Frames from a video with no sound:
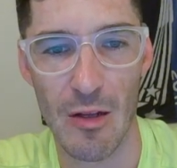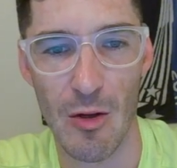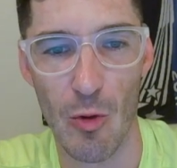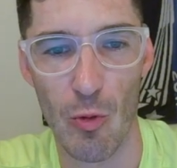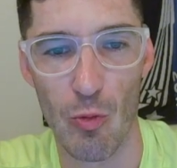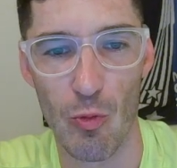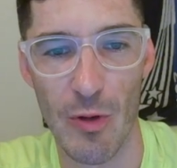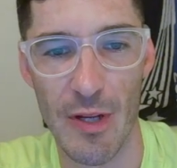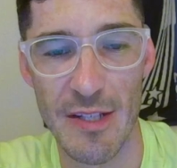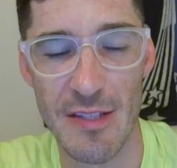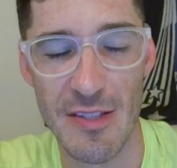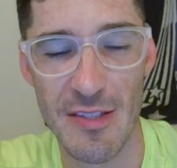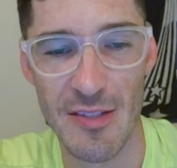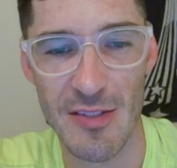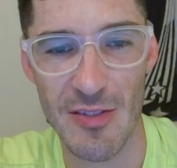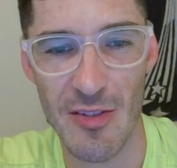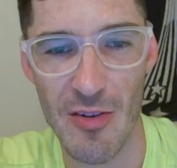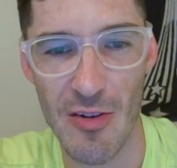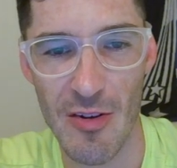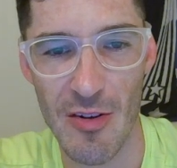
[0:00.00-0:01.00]

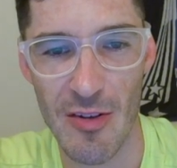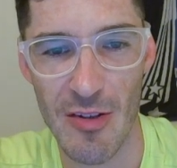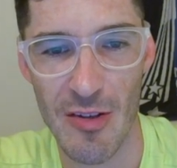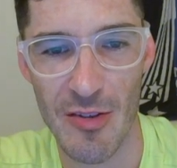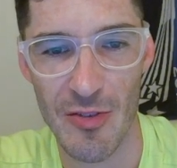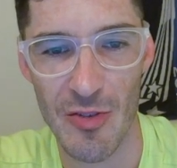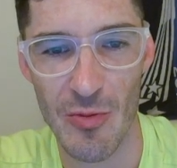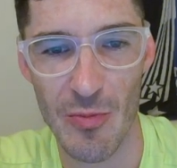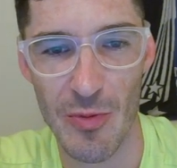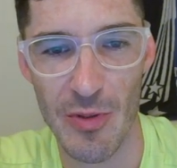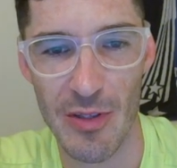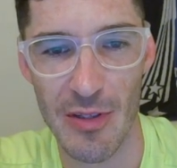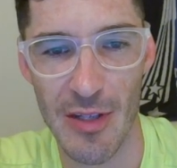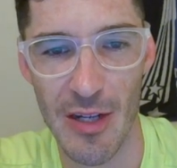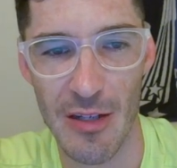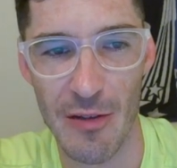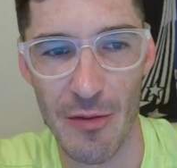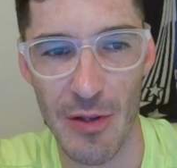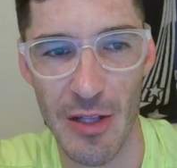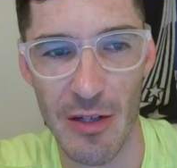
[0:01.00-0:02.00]
eraser, no, too many, not
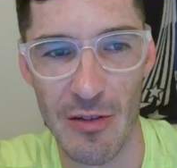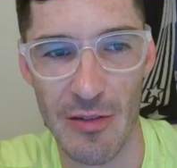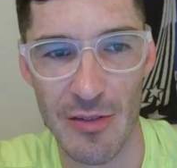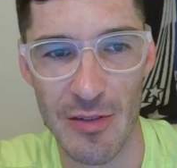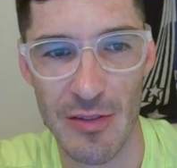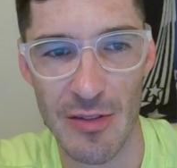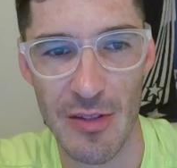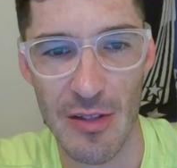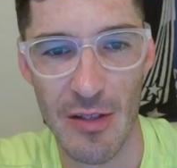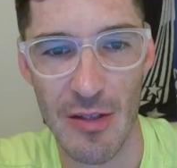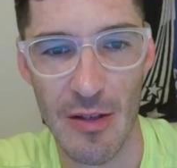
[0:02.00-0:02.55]
enough letters.